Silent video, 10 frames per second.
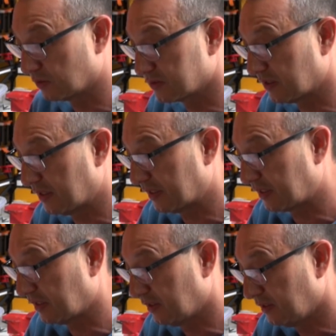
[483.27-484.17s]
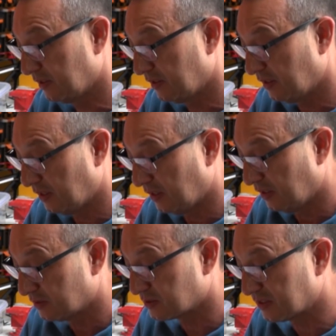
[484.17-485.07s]
looks like.
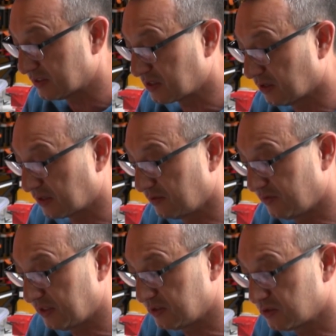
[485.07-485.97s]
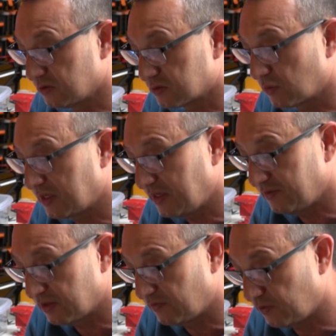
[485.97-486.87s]
So that's kind of convenient too. So
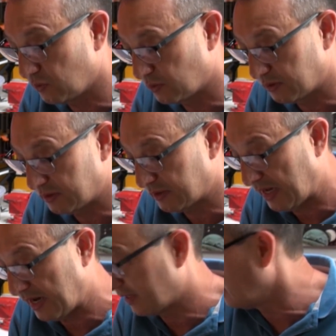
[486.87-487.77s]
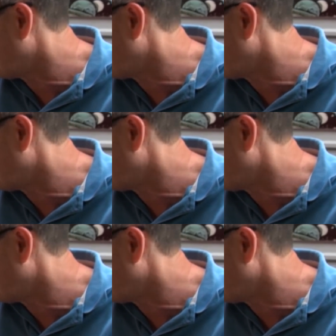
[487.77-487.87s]
even if you were out and